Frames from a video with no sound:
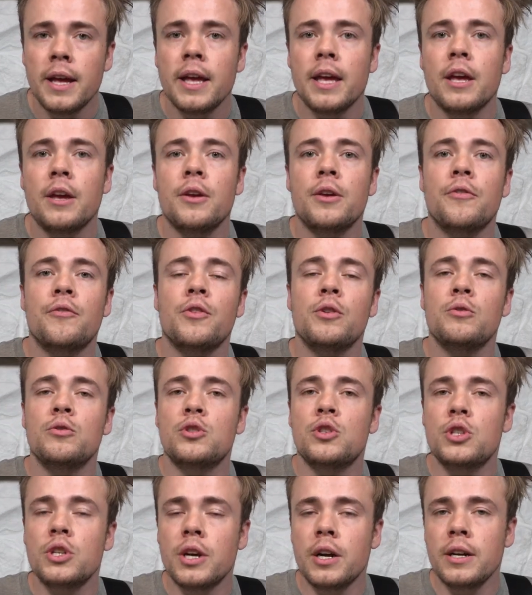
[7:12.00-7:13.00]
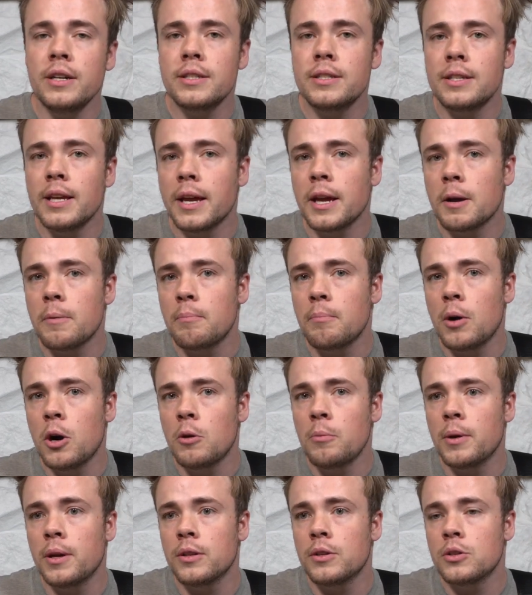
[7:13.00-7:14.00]
If you just take a
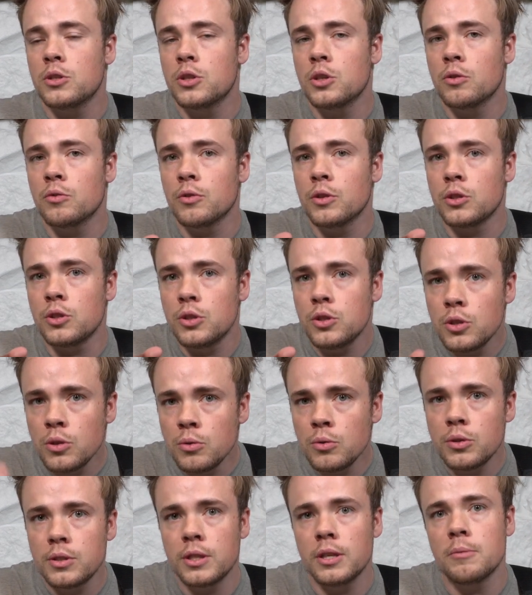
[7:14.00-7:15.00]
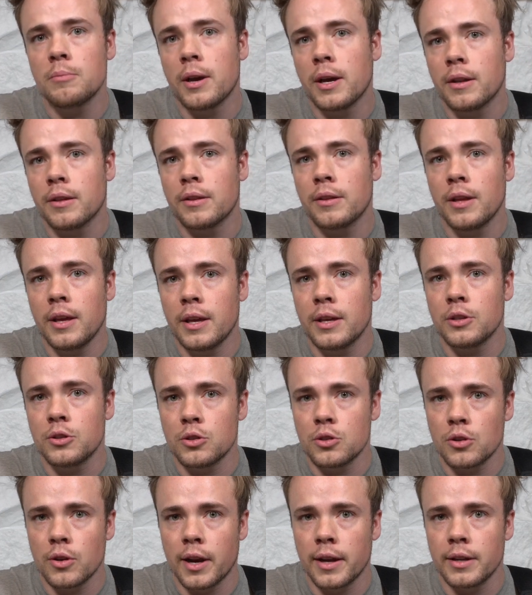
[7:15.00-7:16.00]
moment to reduce the amount of things you're
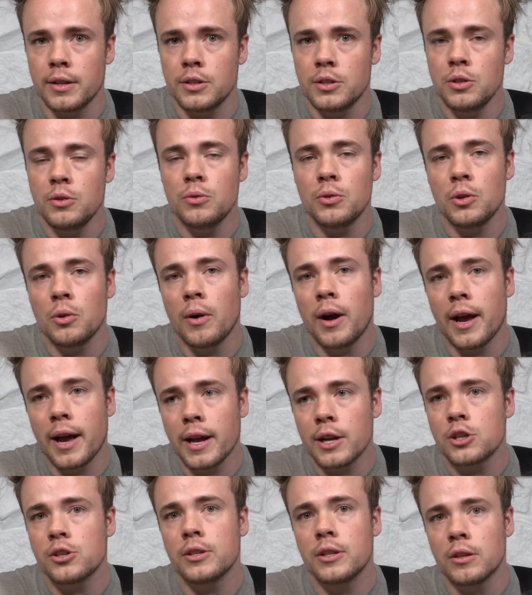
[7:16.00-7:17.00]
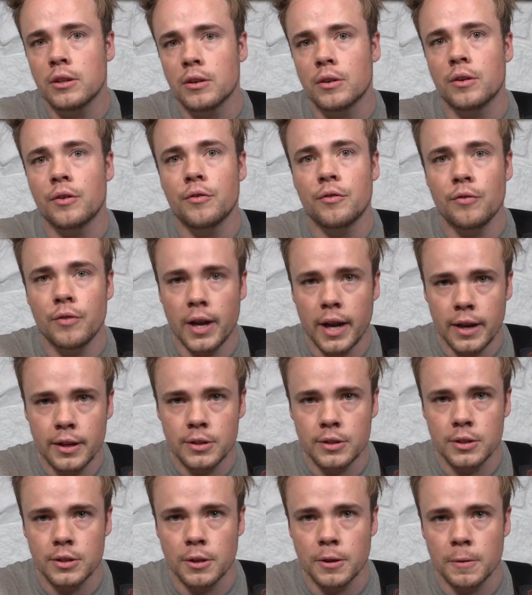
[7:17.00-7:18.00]
trying to do, you'll actually learn
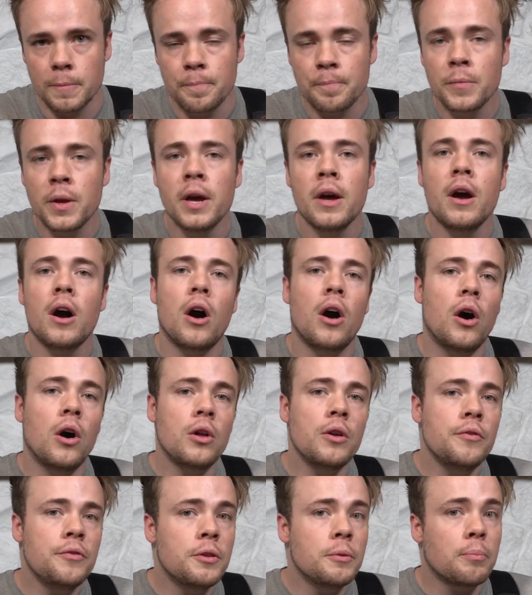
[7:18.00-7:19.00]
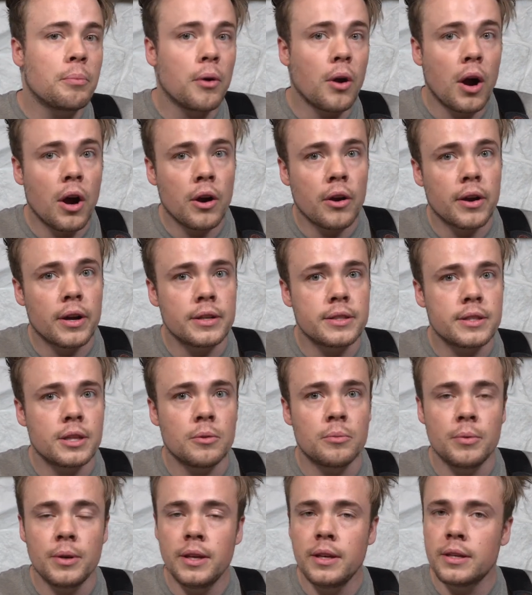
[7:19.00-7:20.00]
faster. All of the progress
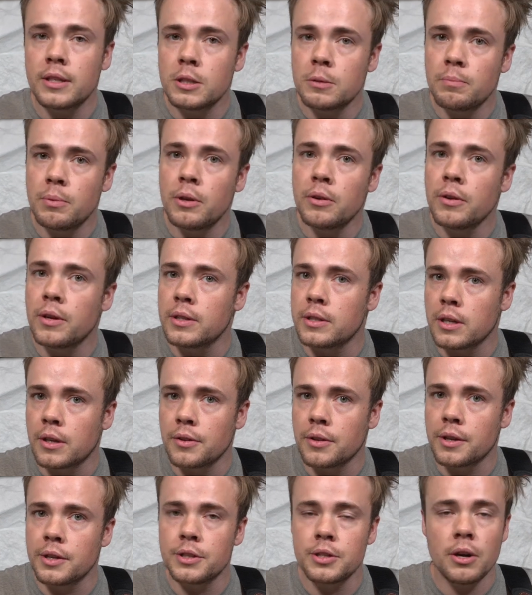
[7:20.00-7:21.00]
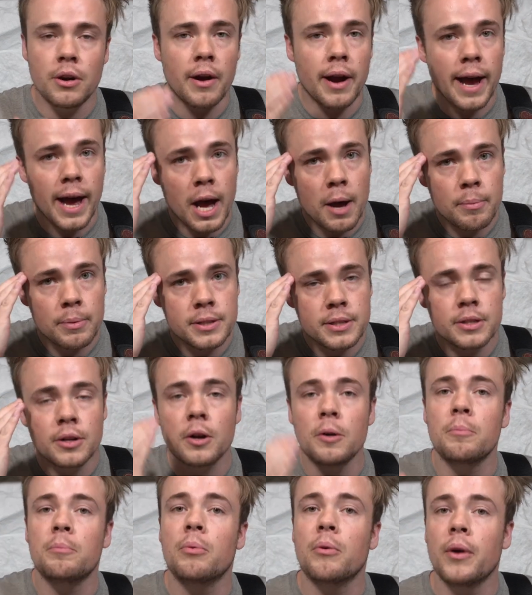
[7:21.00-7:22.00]
that we experience on the guitar happens in
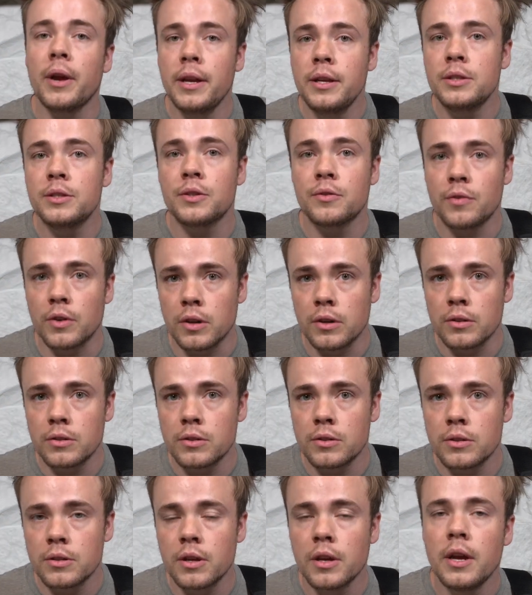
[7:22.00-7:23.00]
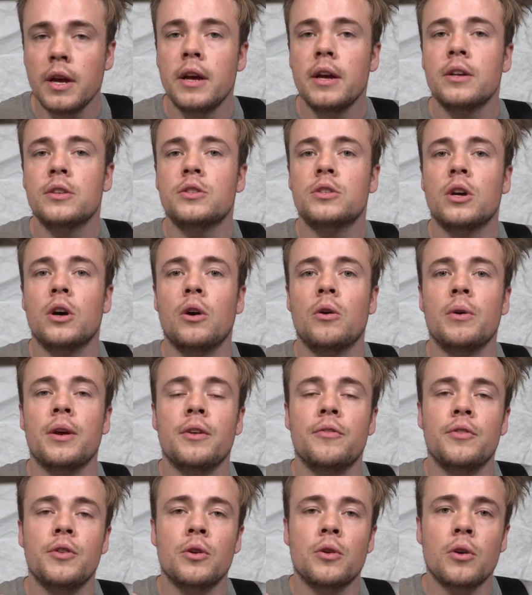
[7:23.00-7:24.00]
our brains first. So
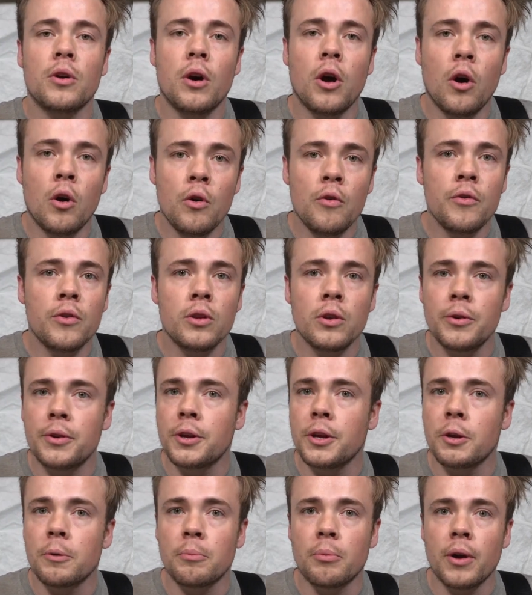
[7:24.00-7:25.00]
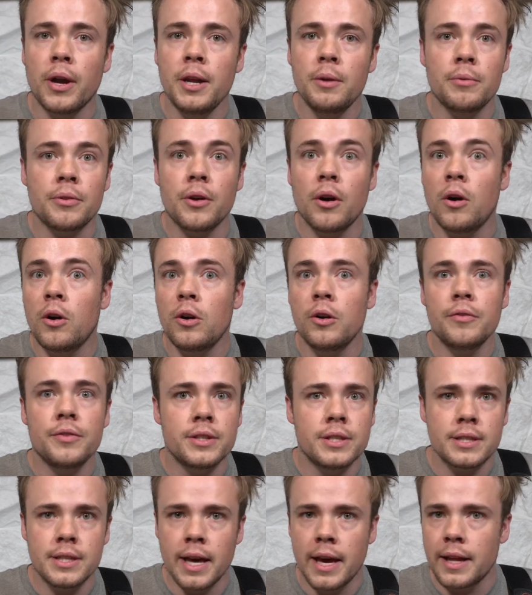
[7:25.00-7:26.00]
if you're overloading your brain with all
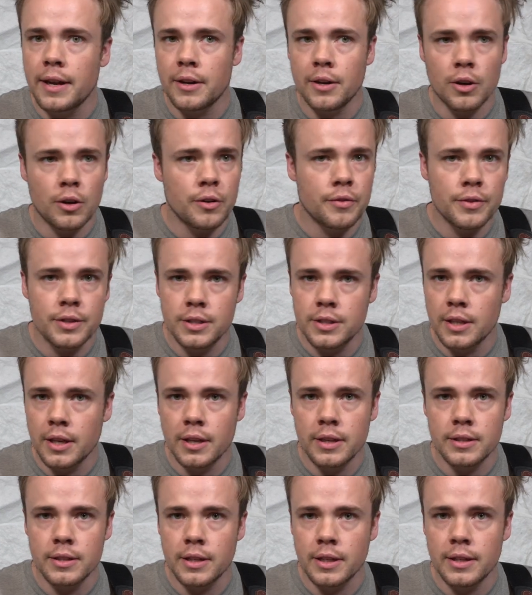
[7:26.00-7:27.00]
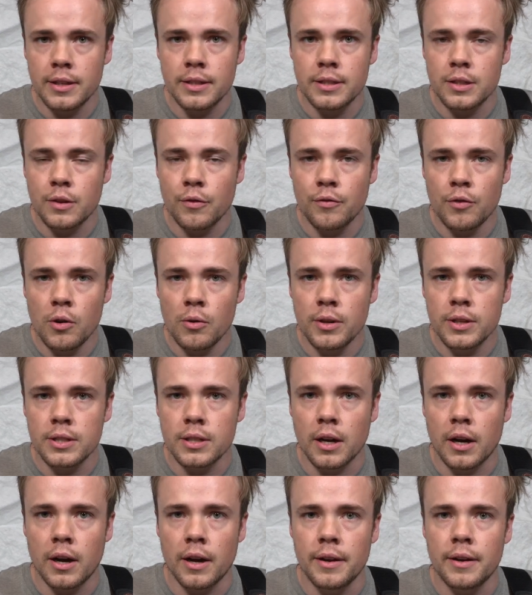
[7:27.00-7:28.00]
this data and all of these things that it needs to focus
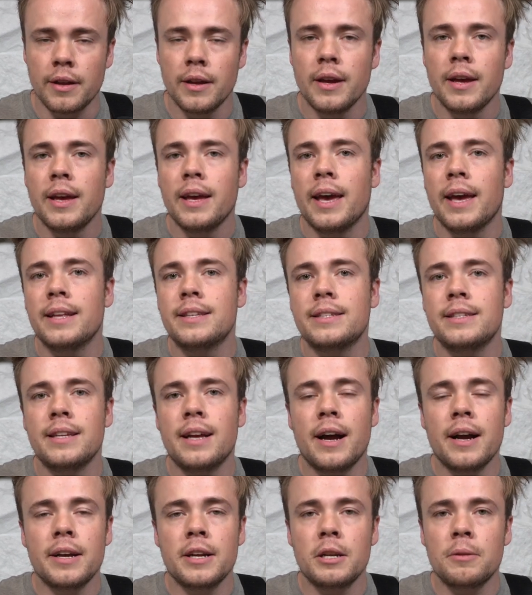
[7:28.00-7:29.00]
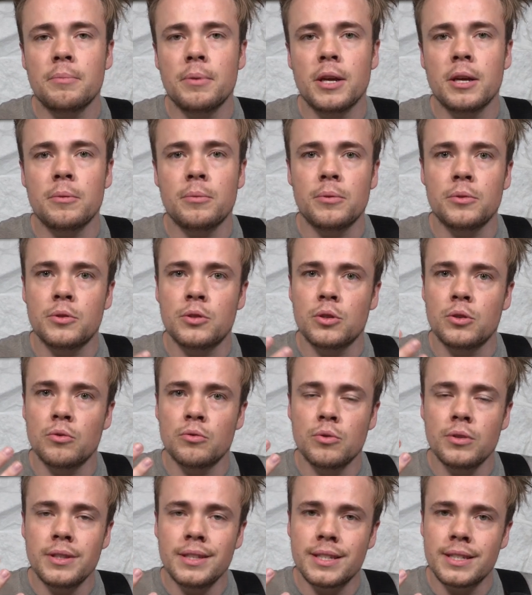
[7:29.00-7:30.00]
on, it's not going to be able to
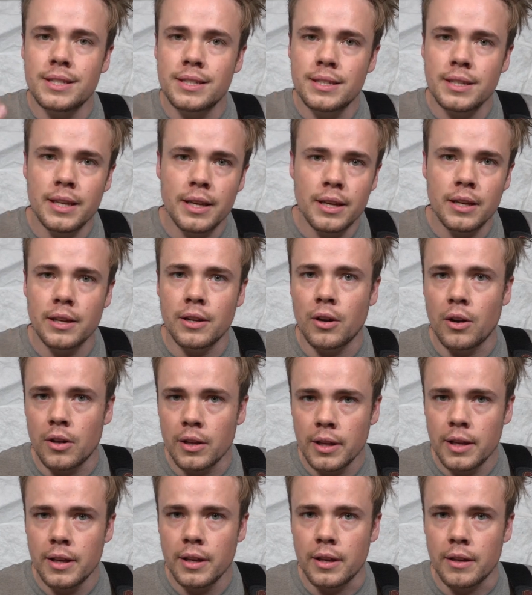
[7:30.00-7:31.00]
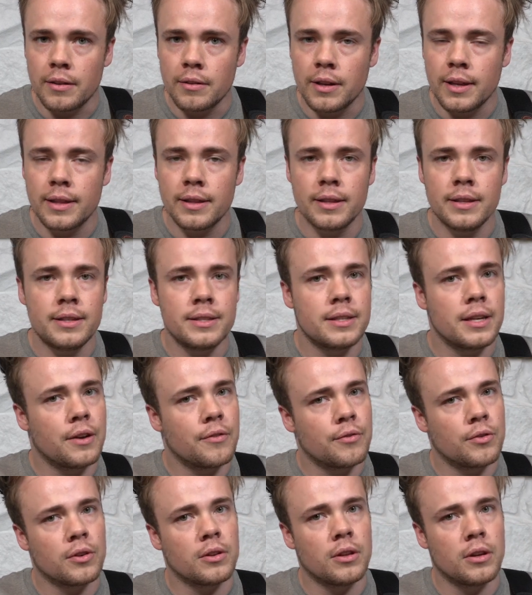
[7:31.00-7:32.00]
really sink it all in, at least not
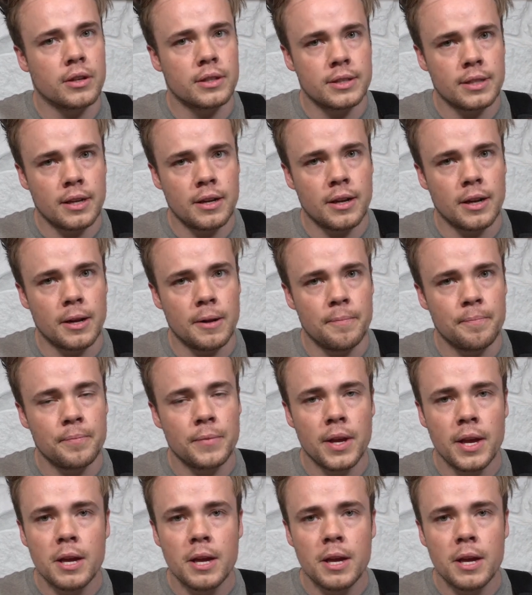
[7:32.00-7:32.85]
for a long time.